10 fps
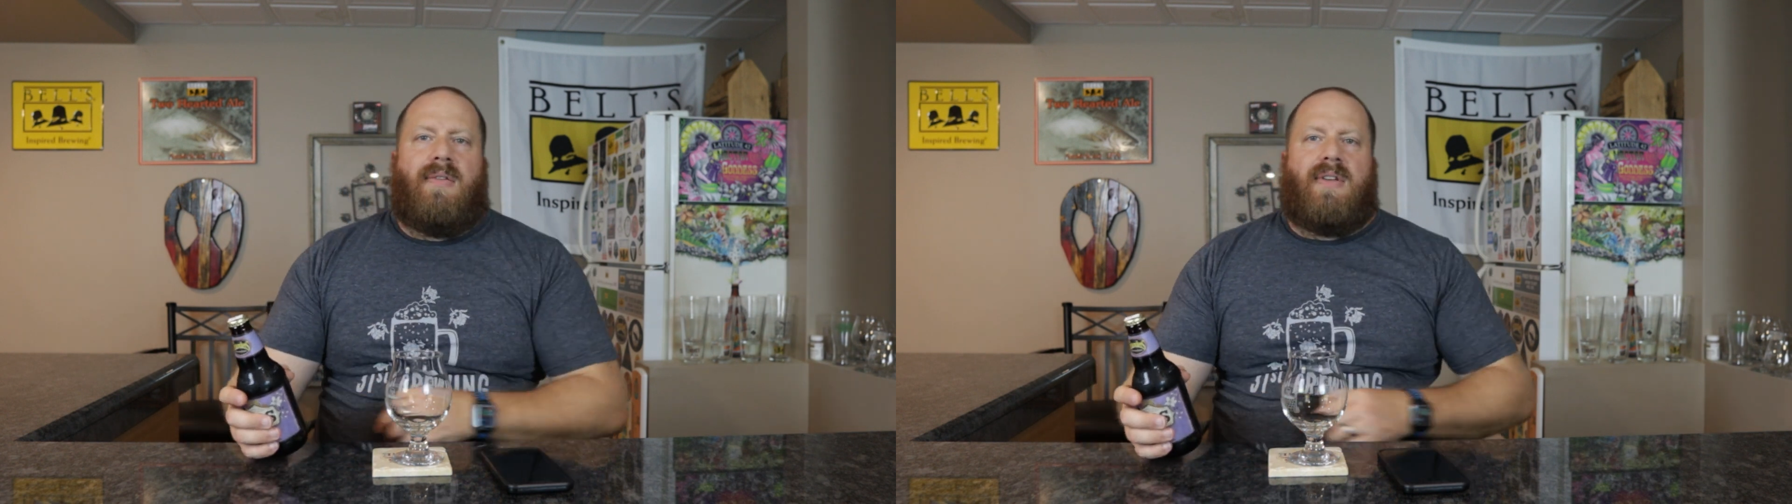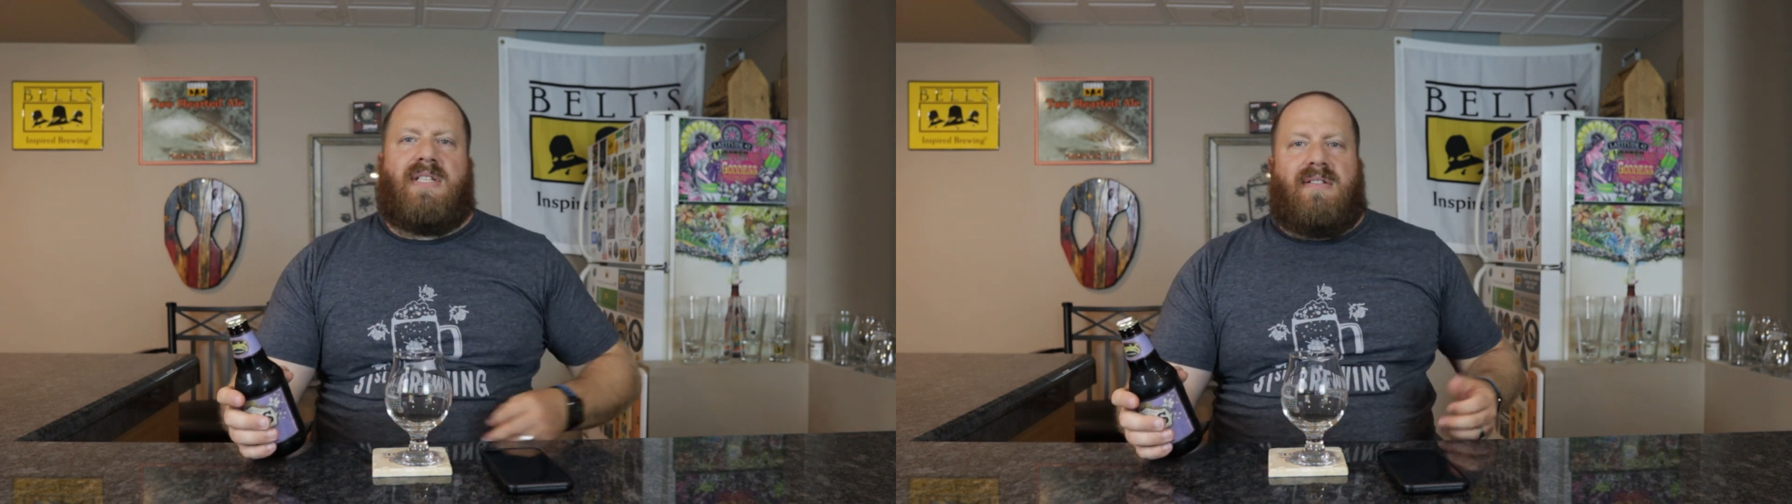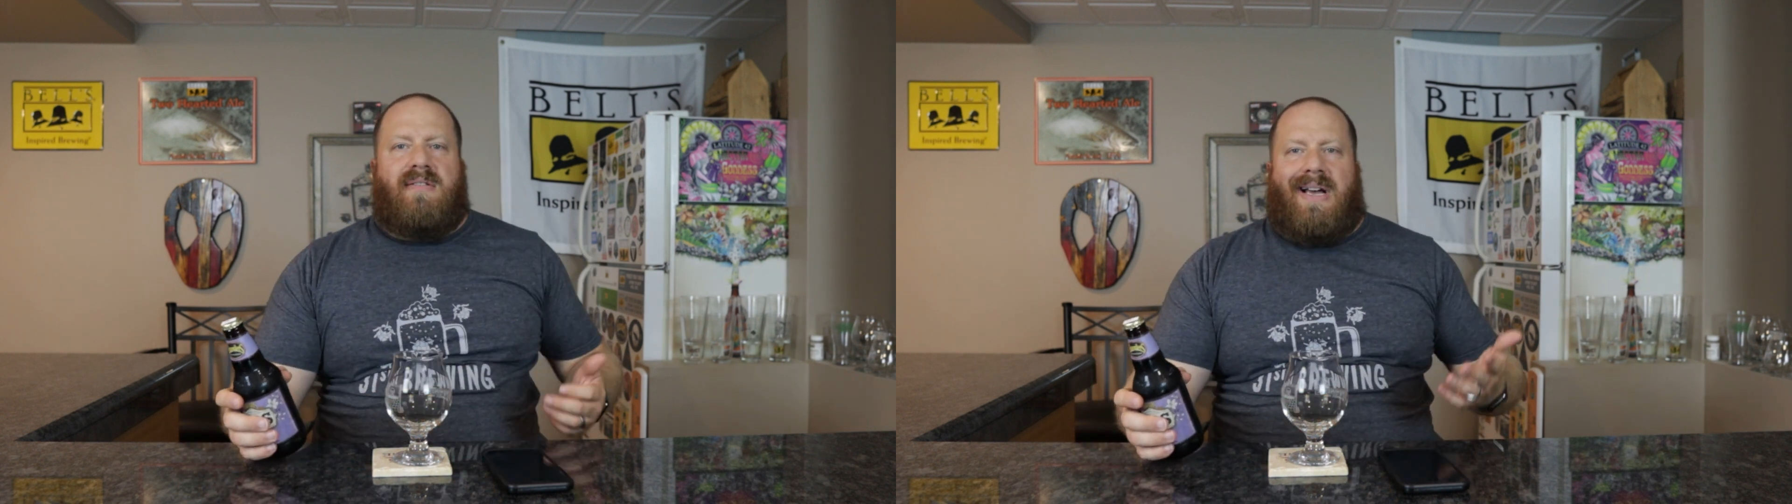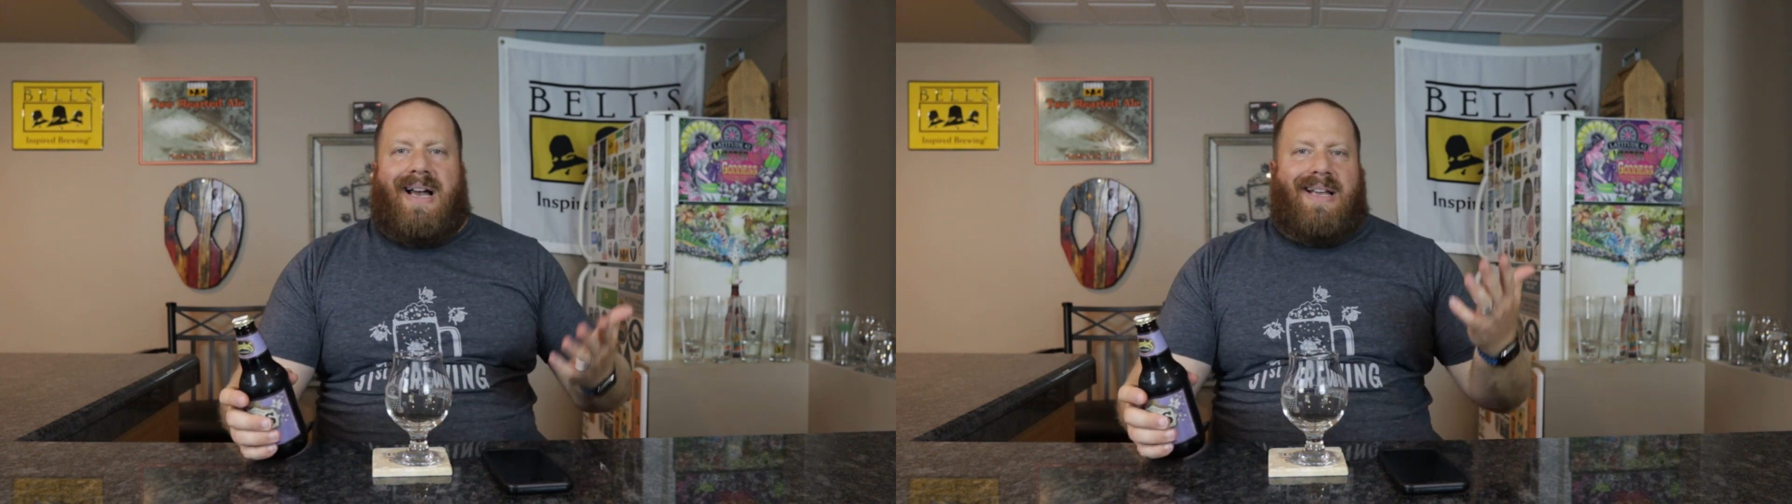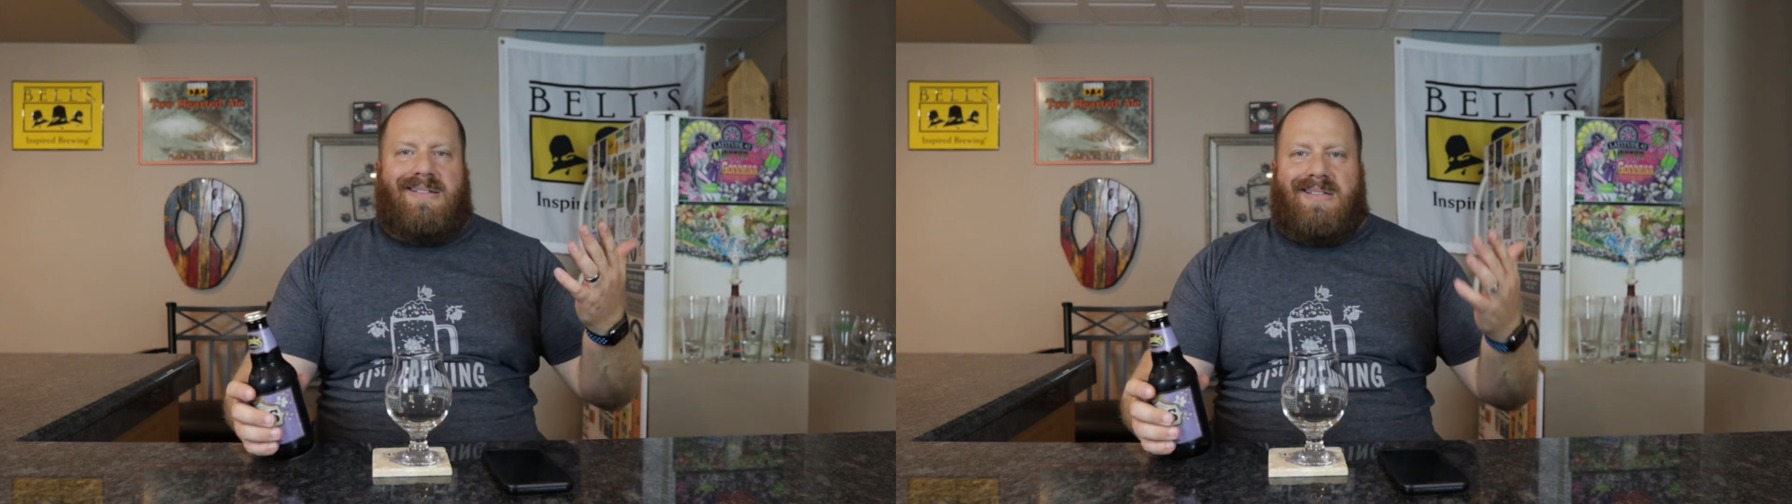This is
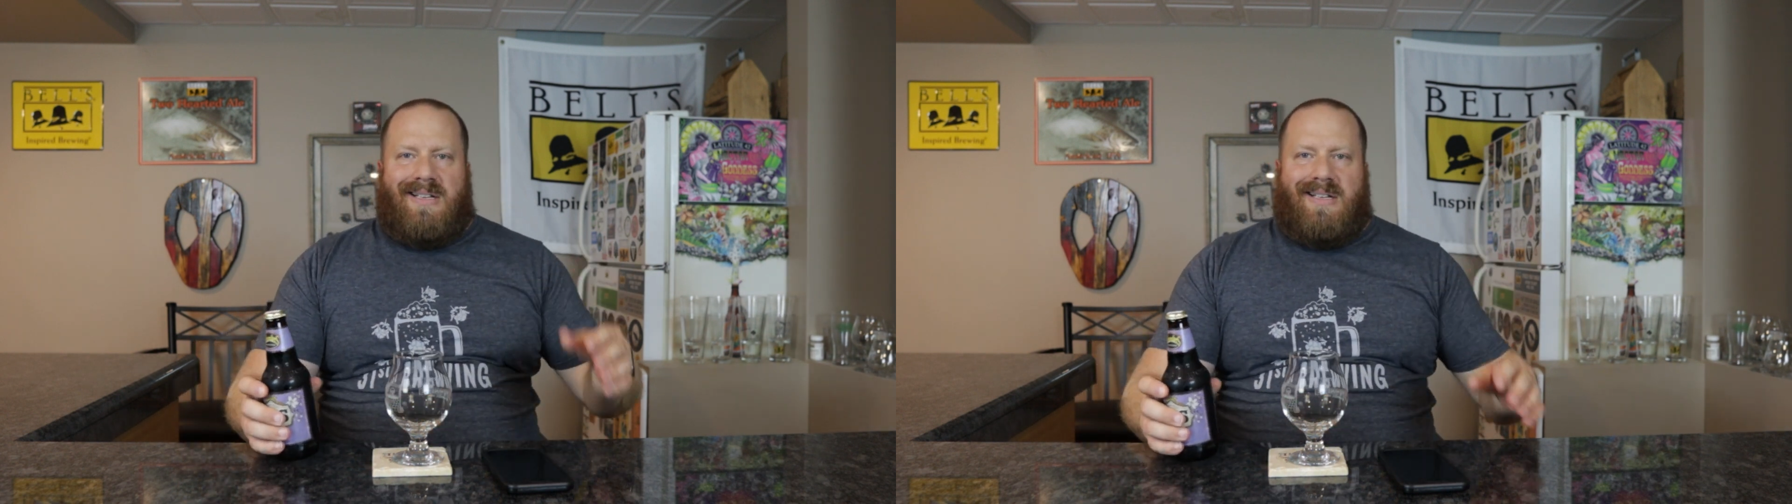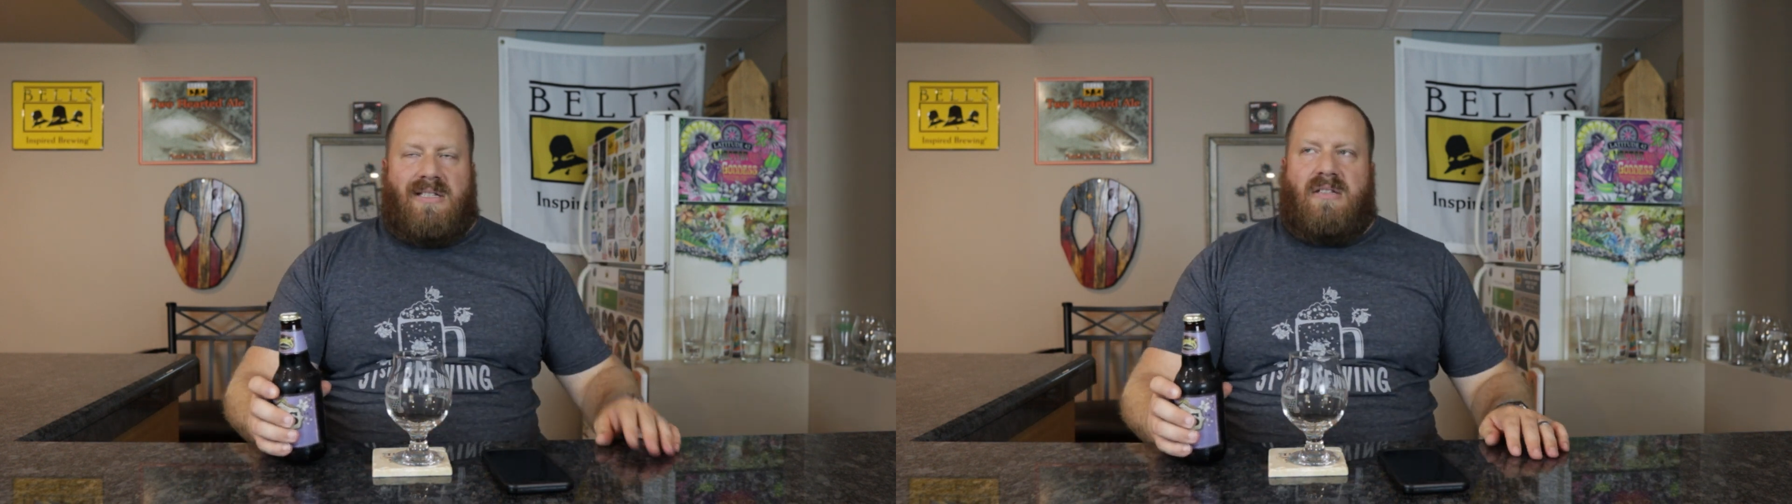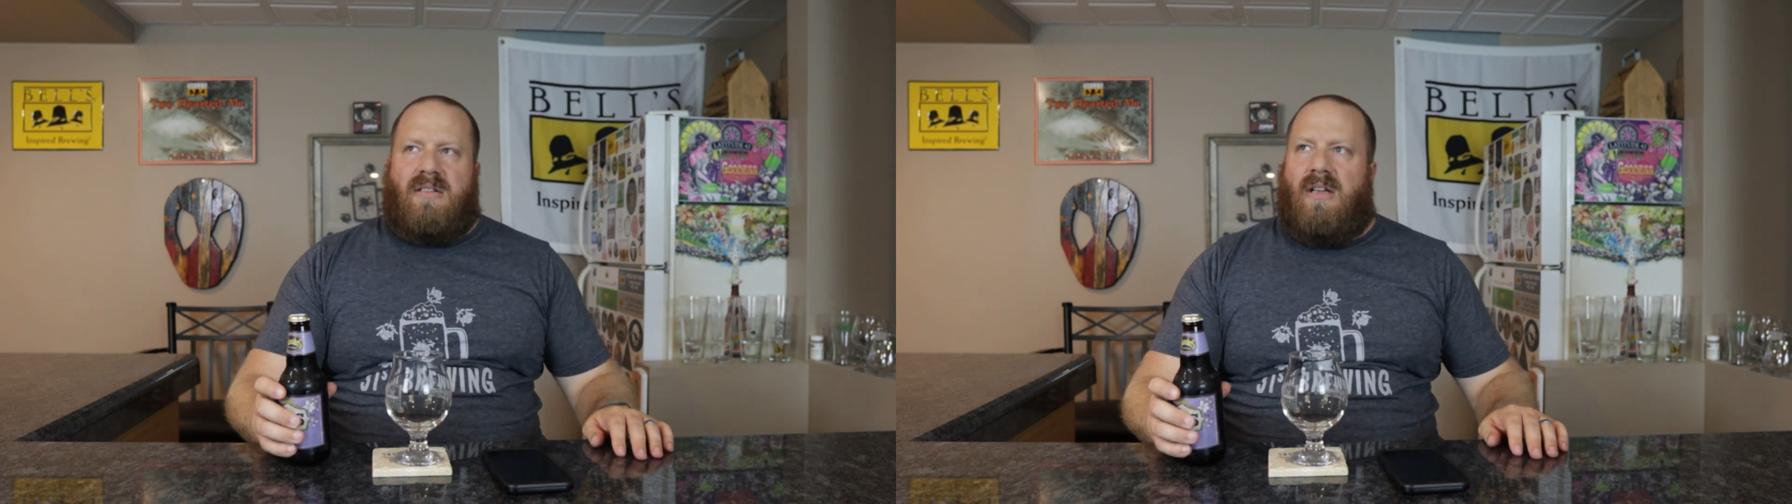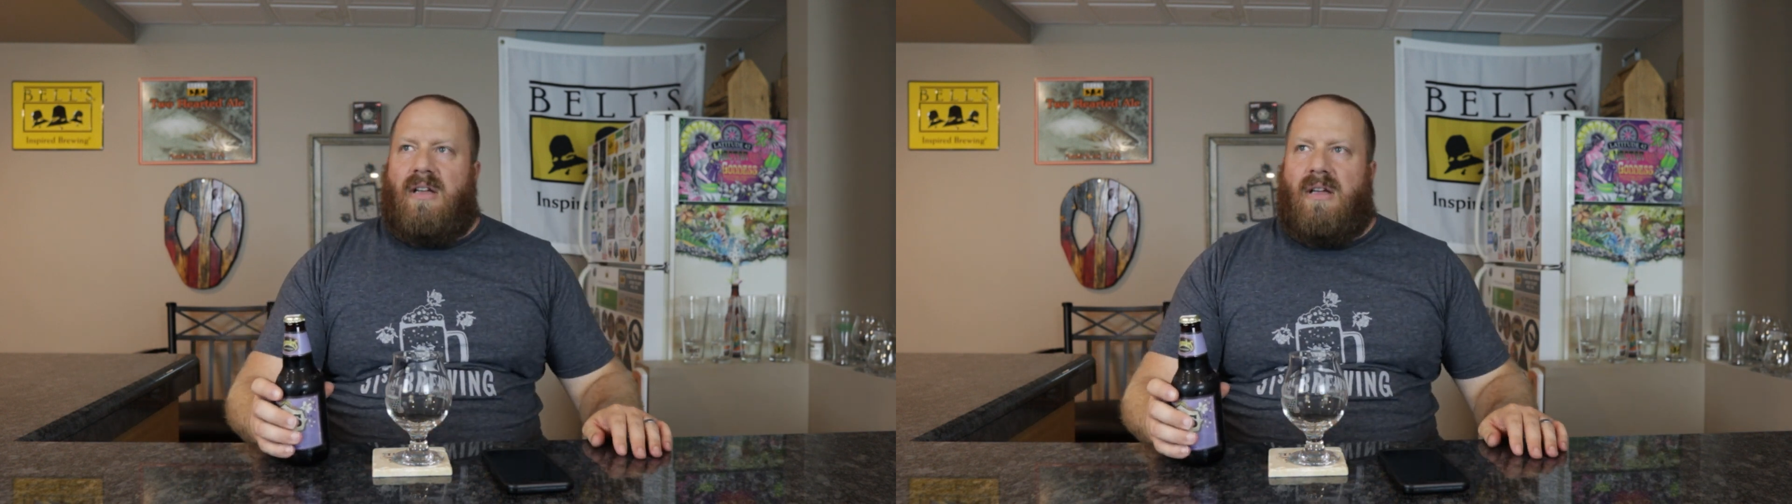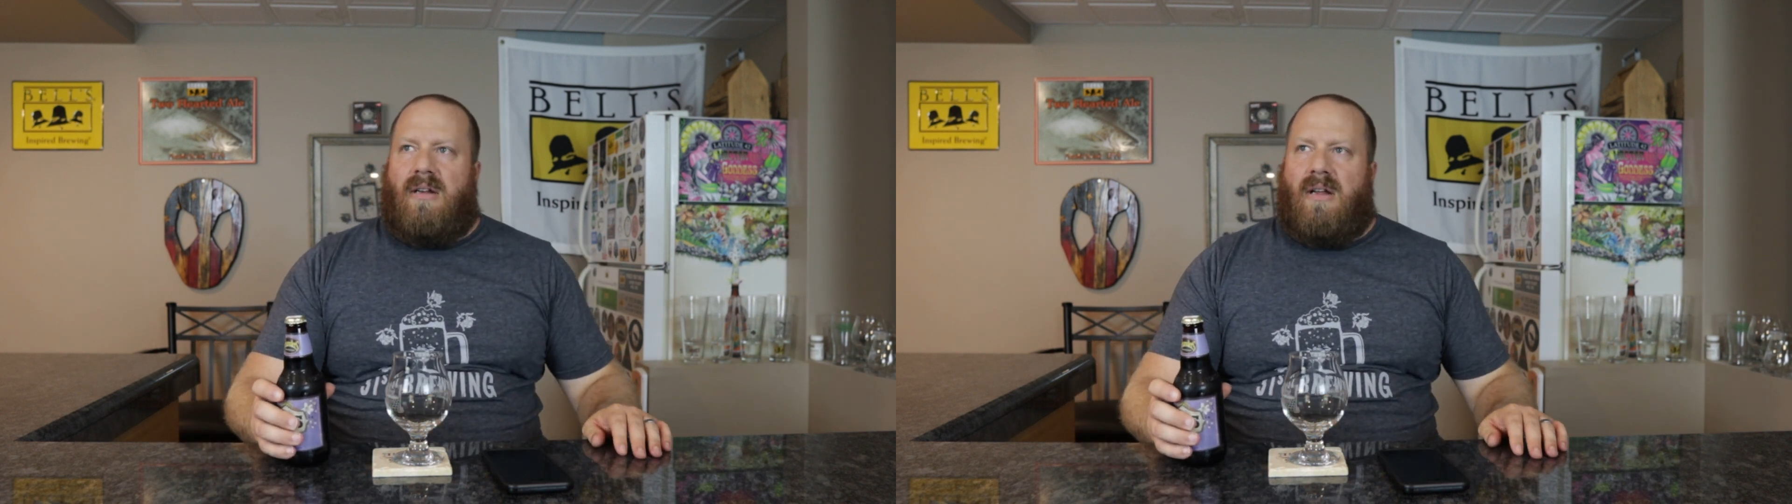9
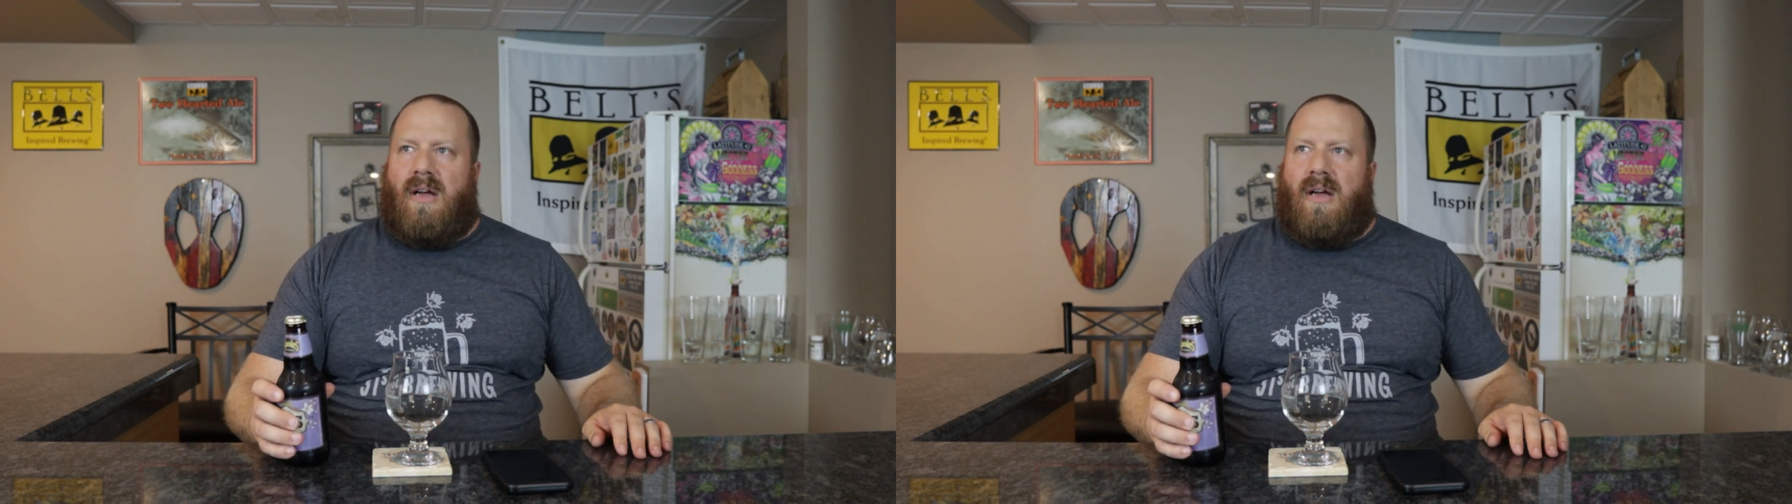16,